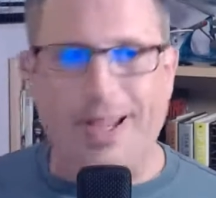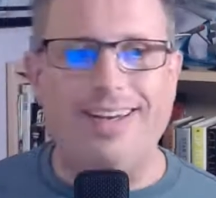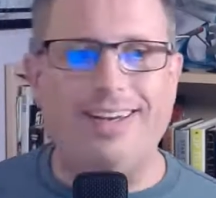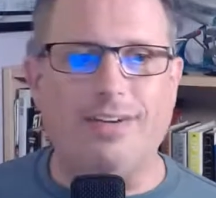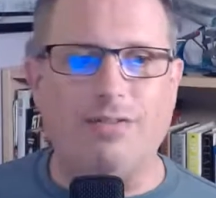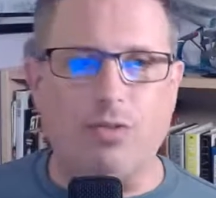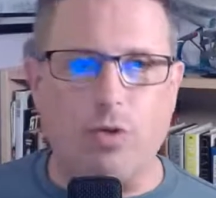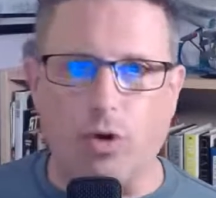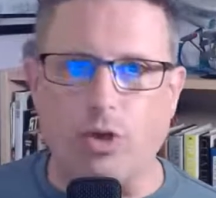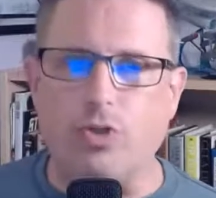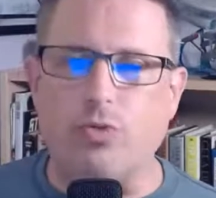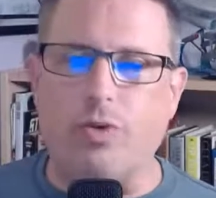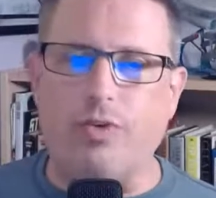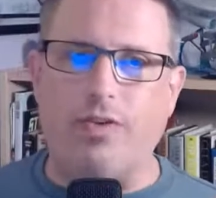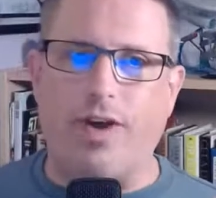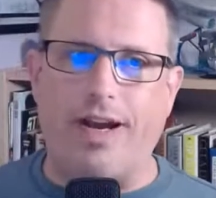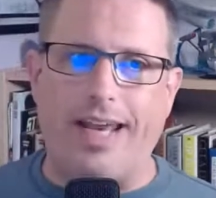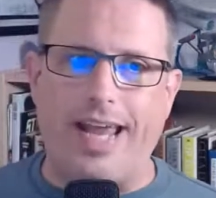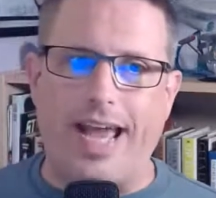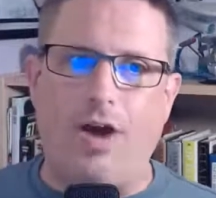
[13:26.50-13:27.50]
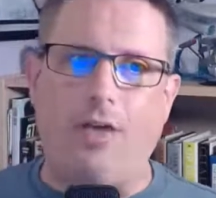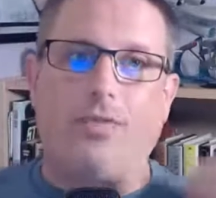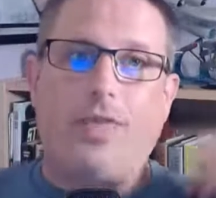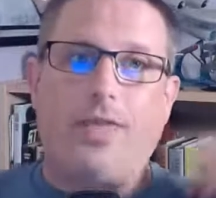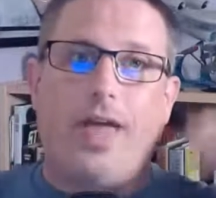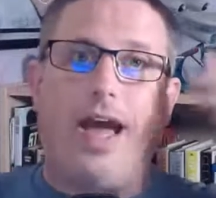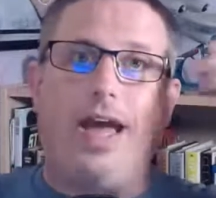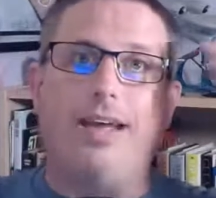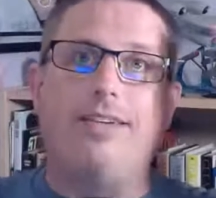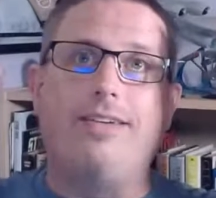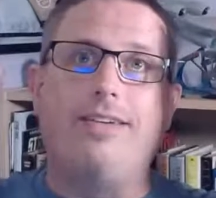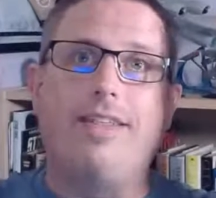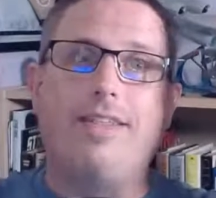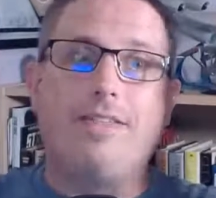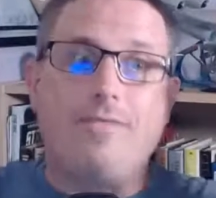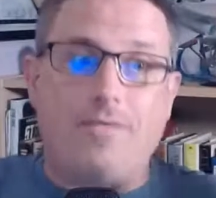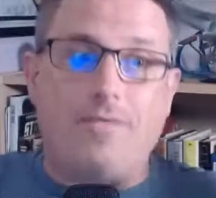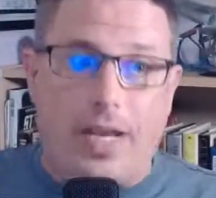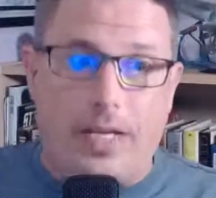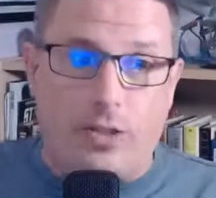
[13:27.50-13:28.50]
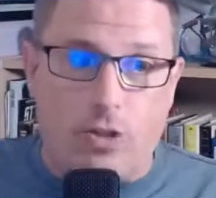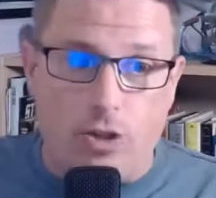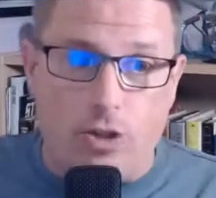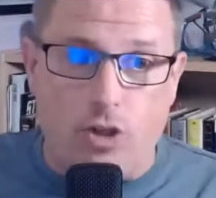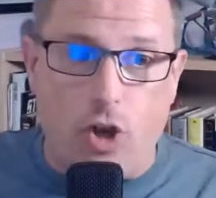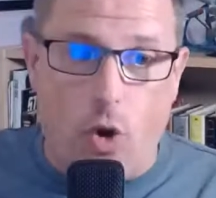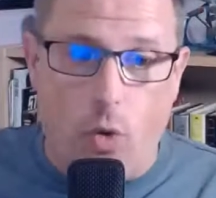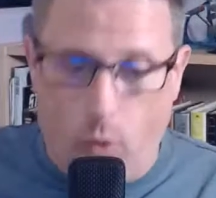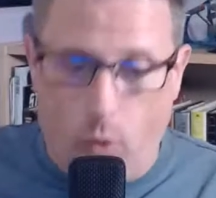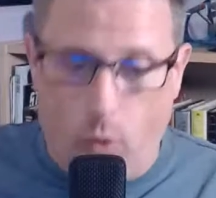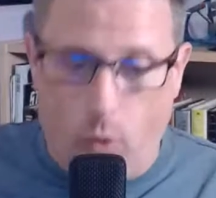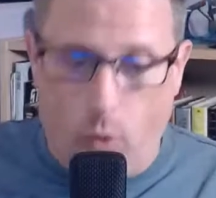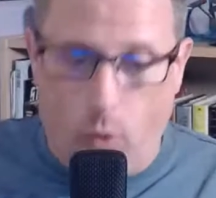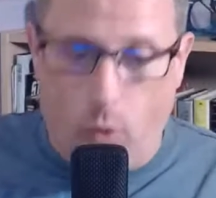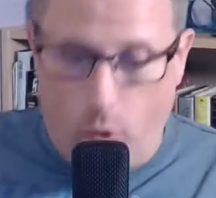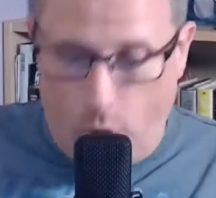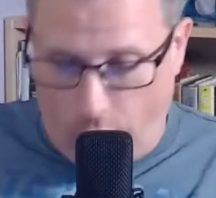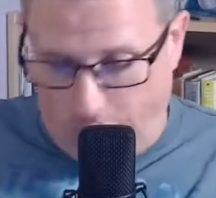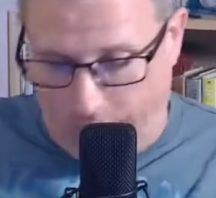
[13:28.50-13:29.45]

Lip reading: of course we find out that phasers don't work.